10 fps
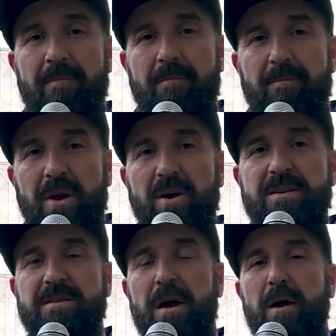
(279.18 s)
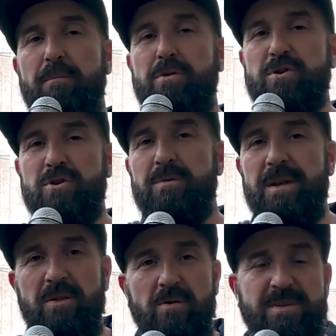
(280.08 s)
Because
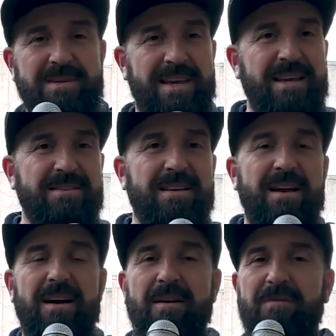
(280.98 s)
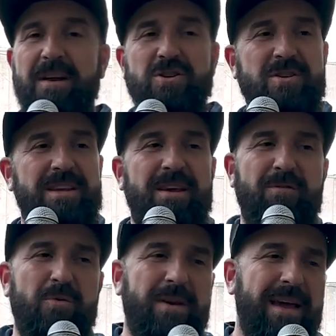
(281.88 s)
pursuing those things, eventually, if
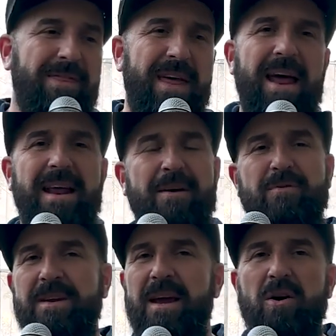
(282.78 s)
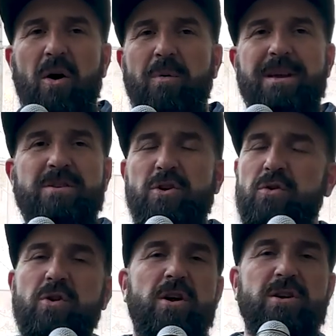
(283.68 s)
you get that every day and always,
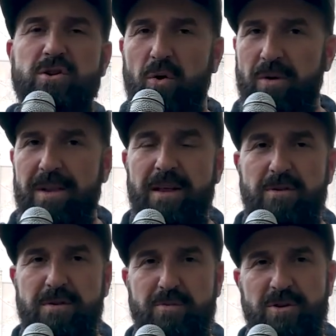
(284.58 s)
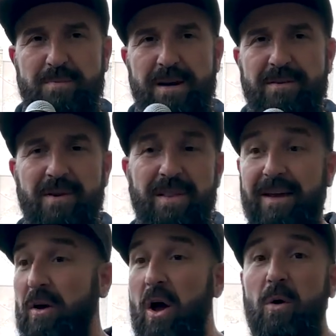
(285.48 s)
you're going to totally lose perspective on
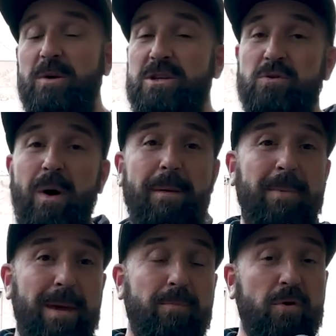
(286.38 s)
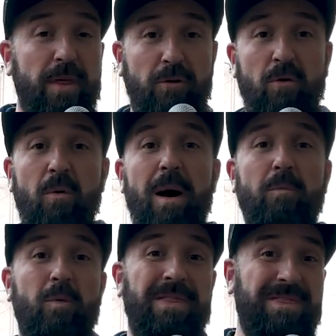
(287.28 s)
life, which is why people that grow
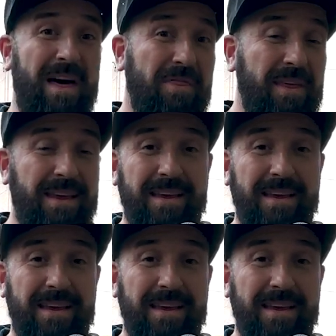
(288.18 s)
up with nothing,